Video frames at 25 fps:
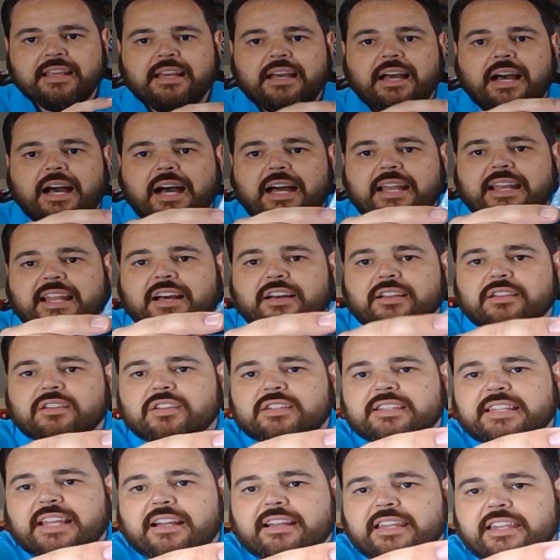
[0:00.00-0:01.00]
Now, look
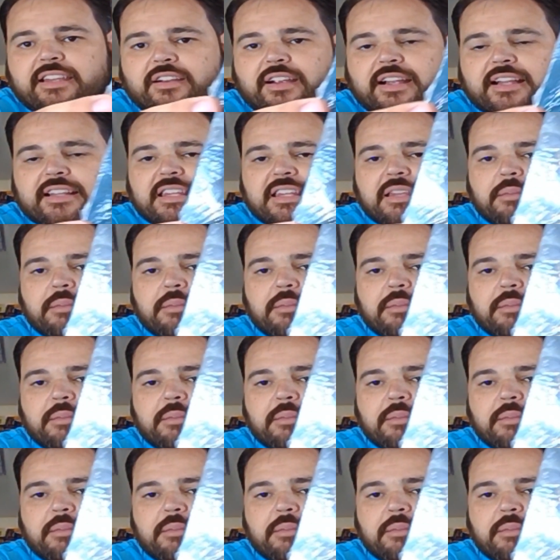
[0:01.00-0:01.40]
down here at the